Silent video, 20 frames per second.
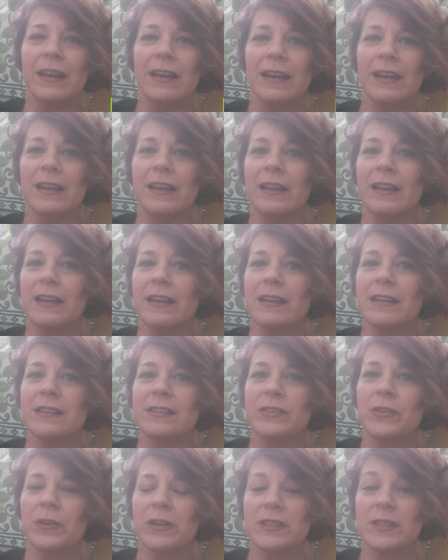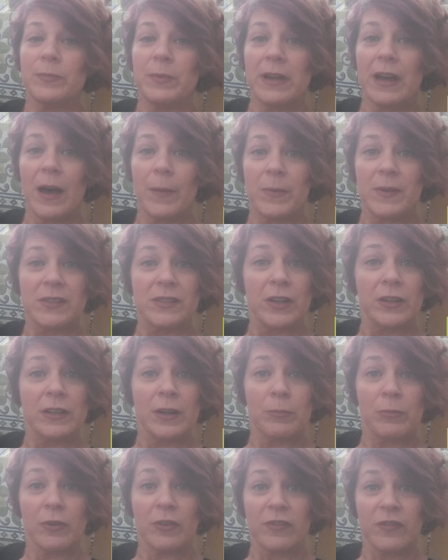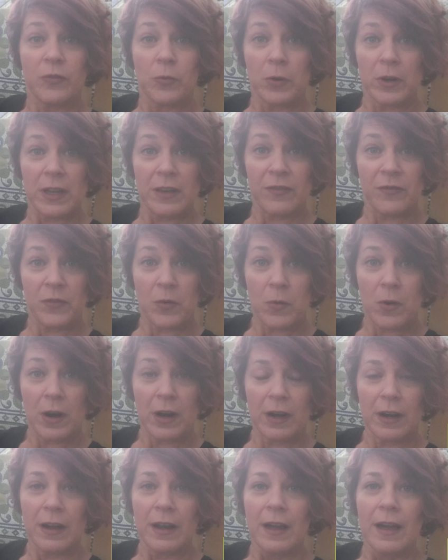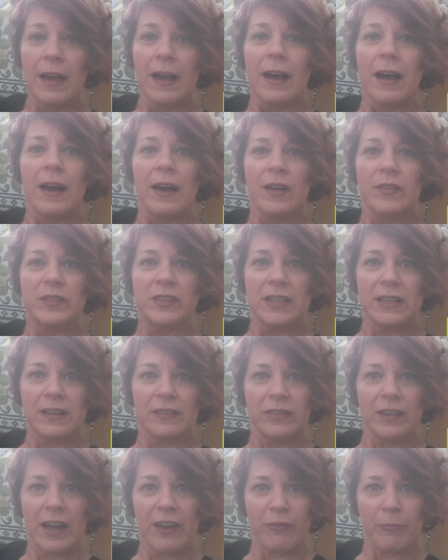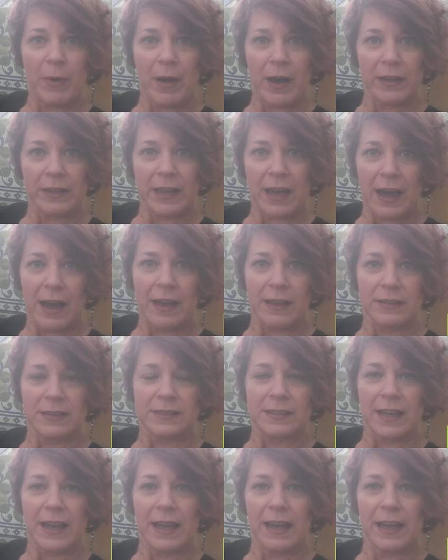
It is going to be episode number 44 of Tea of Life podcast.